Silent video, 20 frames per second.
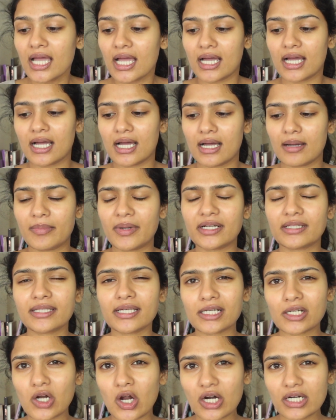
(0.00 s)
but
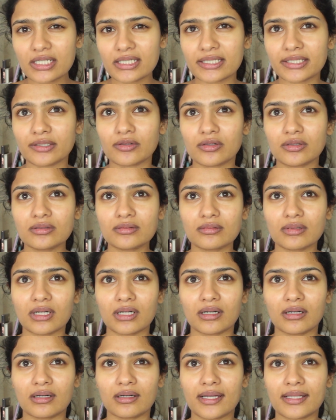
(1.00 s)
they're not,
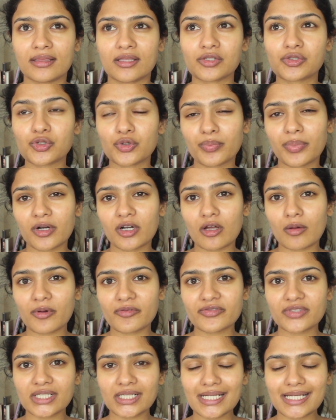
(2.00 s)
at the super top
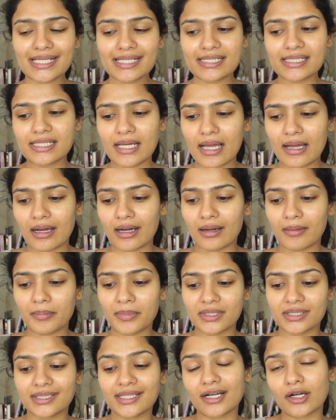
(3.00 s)
of the list,
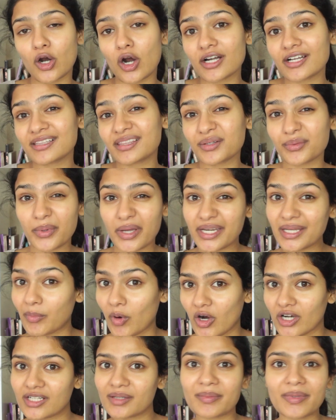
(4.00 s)
but they're not at the very
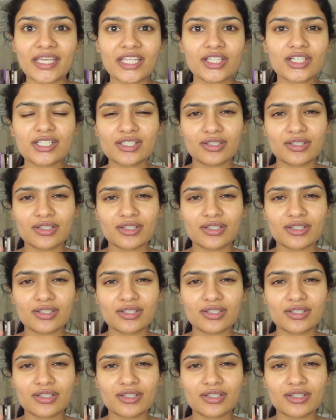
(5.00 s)
bottom either.